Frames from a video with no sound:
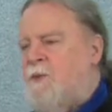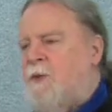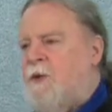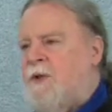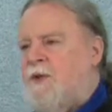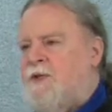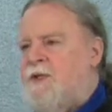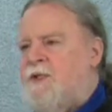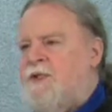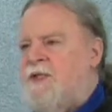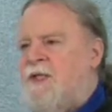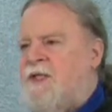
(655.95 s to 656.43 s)

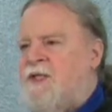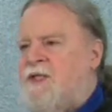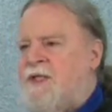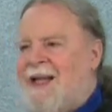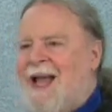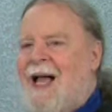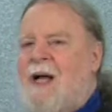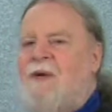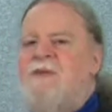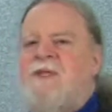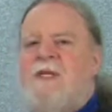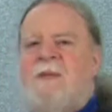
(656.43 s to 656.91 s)
workers such
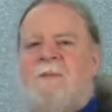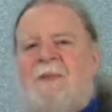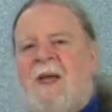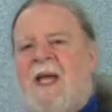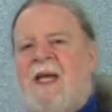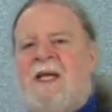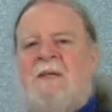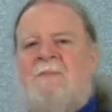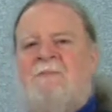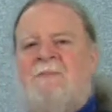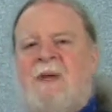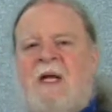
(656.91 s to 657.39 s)
lousy
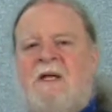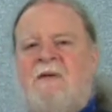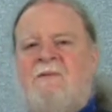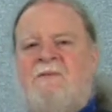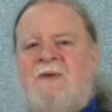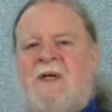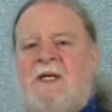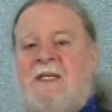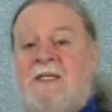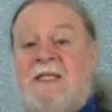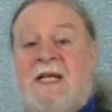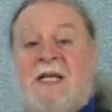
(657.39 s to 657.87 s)
pay and
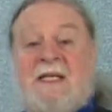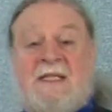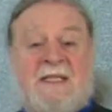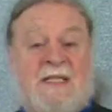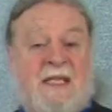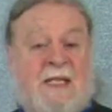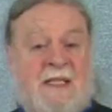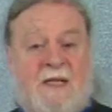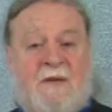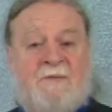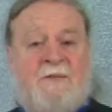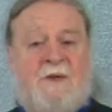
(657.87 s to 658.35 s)
benefits that a
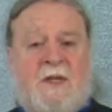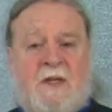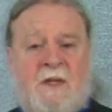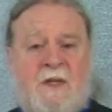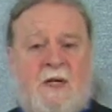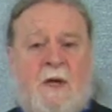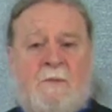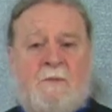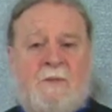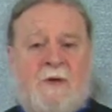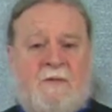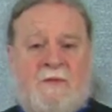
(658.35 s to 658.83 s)
significant
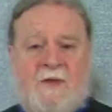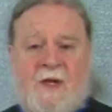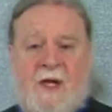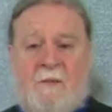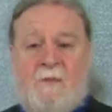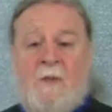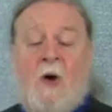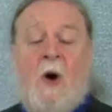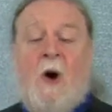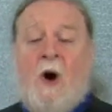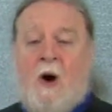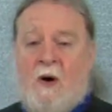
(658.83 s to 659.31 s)
number of
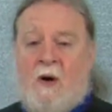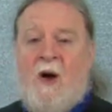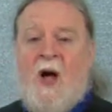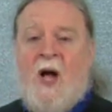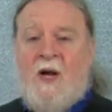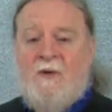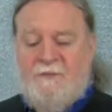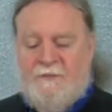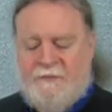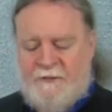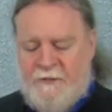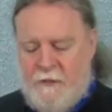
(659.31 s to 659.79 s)
them are
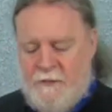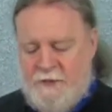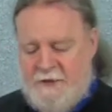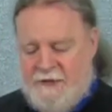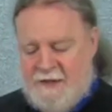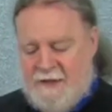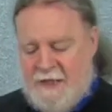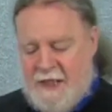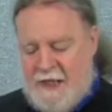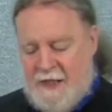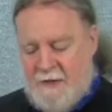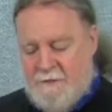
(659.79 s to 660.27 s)
on food
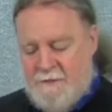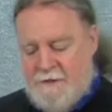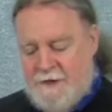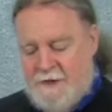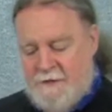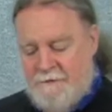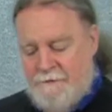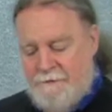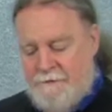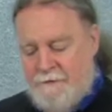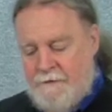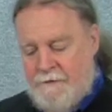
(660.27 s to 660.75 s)

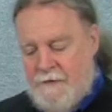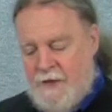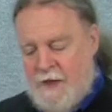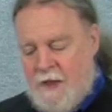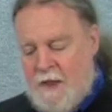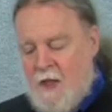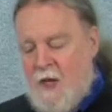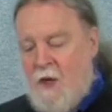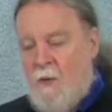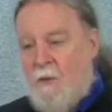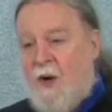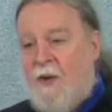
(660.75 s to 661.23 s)
stamps.
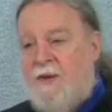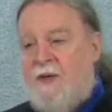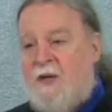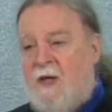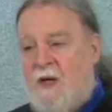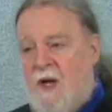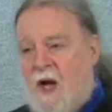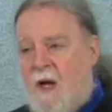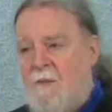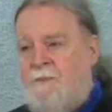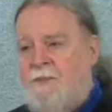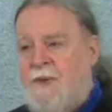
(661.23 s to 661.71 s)
While the
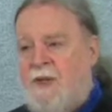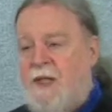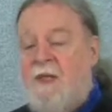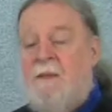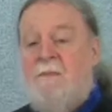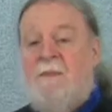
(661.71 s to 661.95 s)
company